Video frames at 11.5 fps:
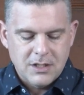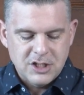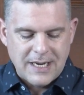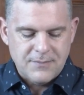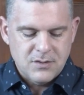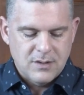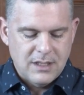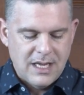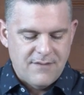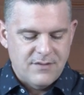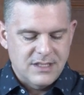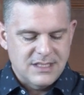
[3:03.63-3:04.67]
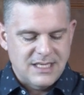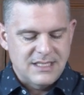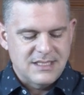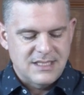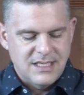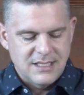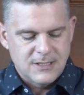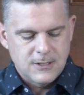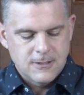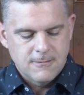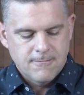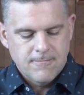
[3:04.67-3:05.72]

chapter 11 says this.